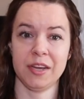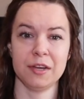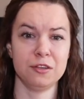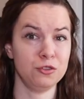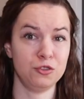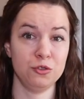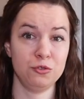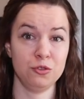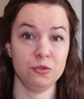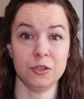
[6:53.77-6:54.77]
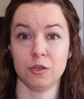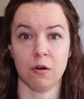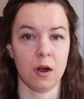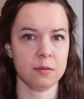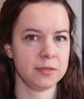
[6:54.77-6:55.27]
and due to the
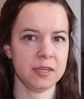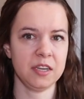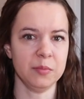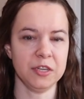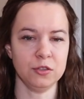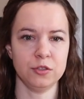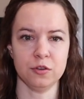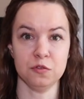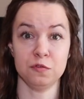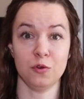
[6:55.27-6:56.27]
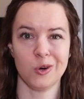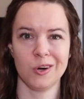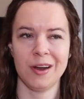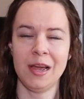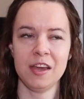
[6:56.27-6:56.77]
crimes he committed so
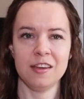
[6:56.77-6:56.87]
far,